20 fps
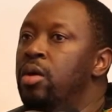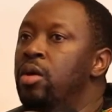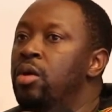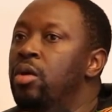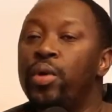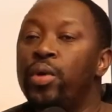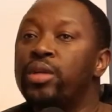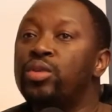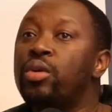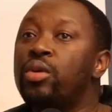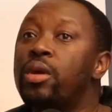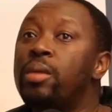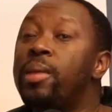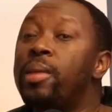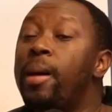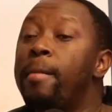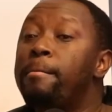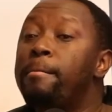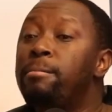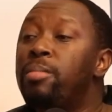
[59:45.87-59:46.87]
We're talking
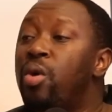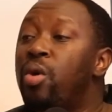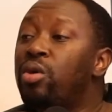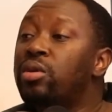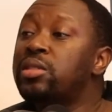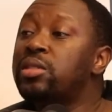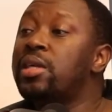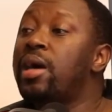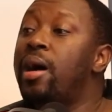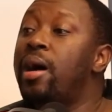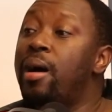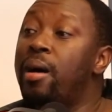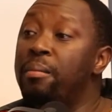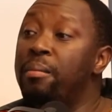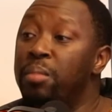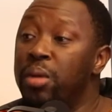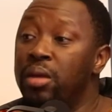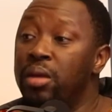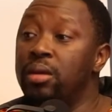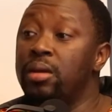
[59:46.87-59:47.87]
about
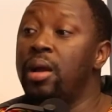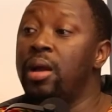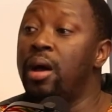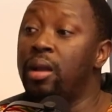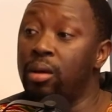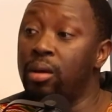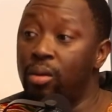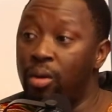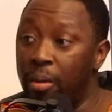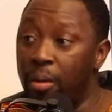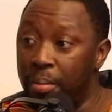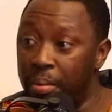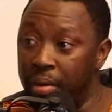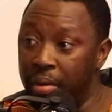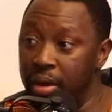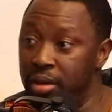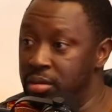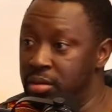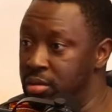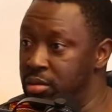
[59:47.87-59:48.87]
multi-million-dollar
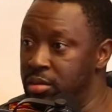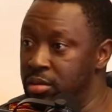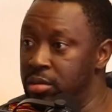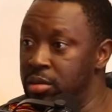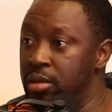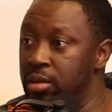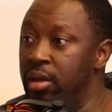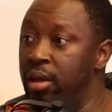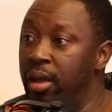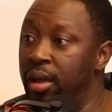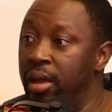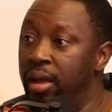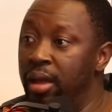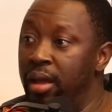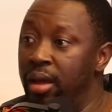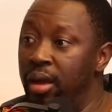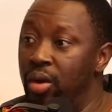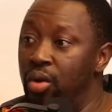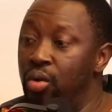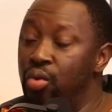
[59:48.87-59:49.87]
corporations
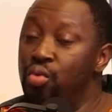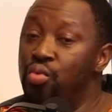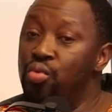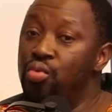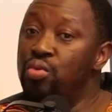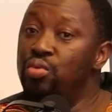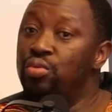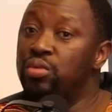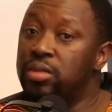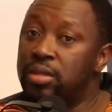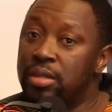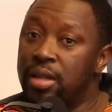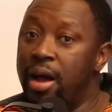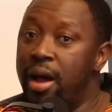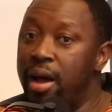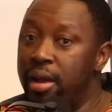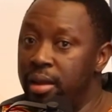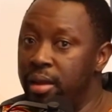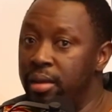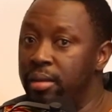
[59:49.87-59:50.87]
who
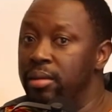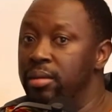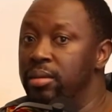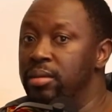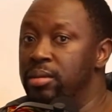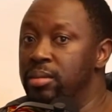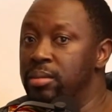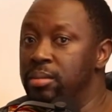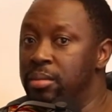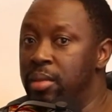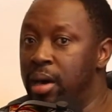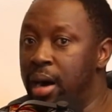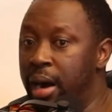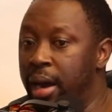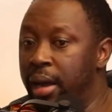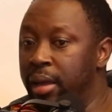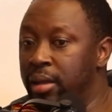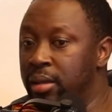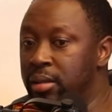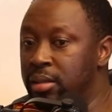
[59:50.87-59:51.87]
started
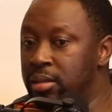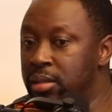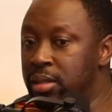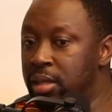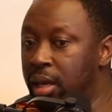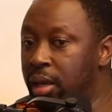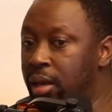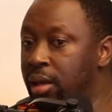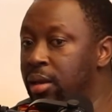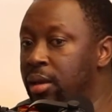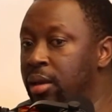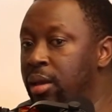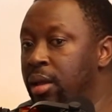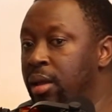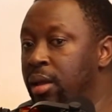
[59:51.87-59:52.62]
by taking